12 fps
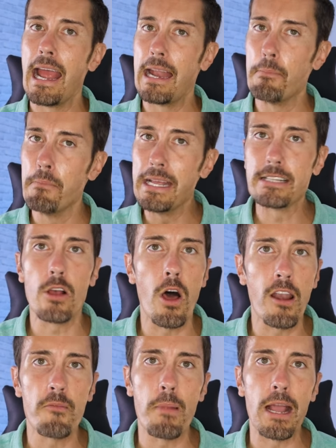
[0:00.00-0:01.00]
It meets
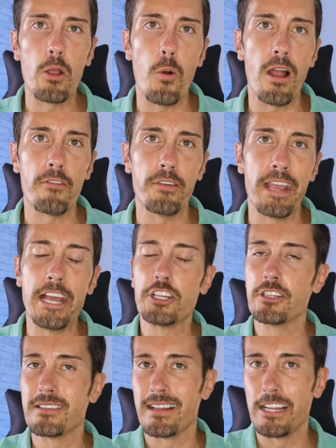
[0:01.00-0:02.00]
all of my
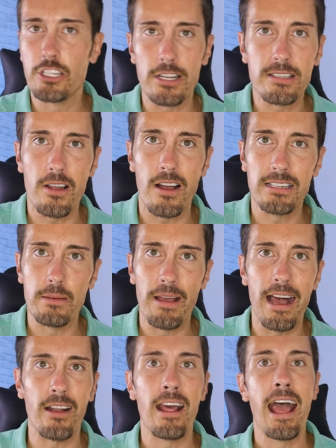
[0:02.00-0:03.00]
qualifications that I just talked
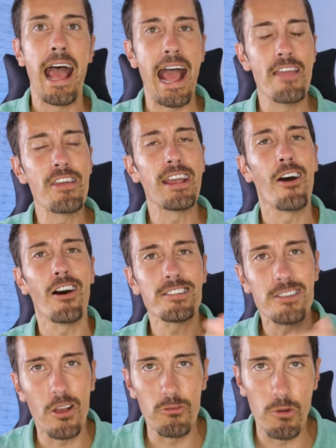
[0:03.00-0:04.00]
about, and they
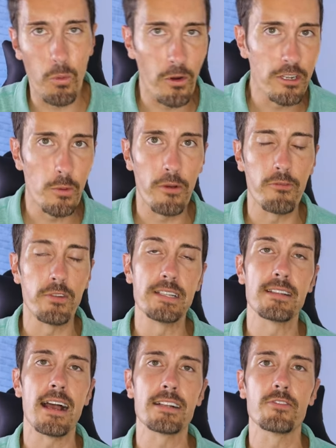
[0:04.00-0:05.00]
also reward you with free
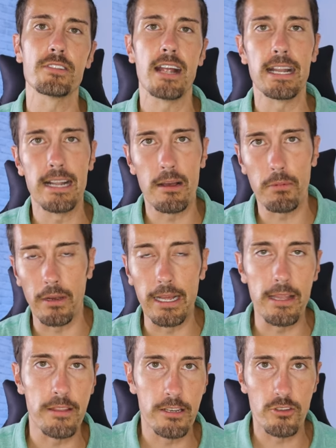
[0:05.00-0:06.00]
stocks for signing up.
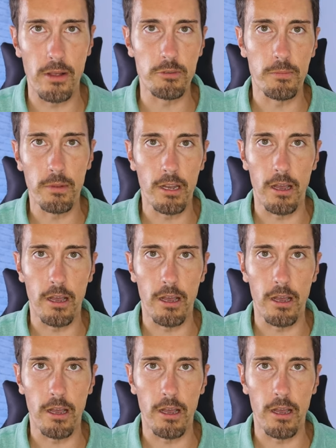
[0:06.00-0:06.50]
Link in the description